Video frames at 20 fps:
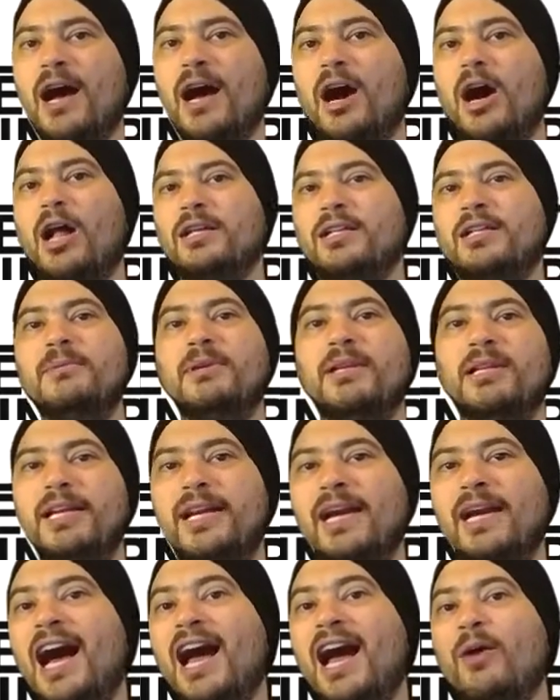
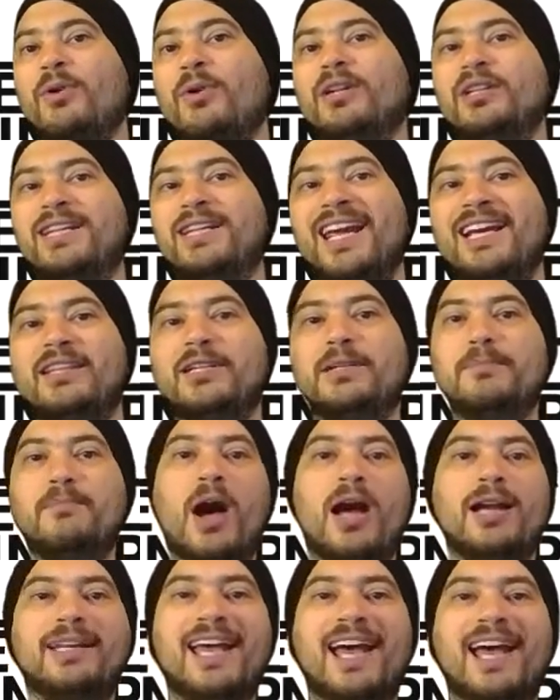Ultimately, I will take this
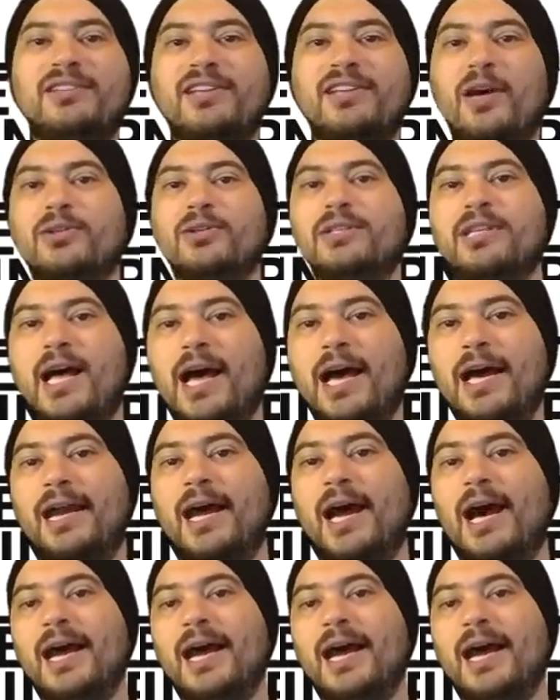podcast outside.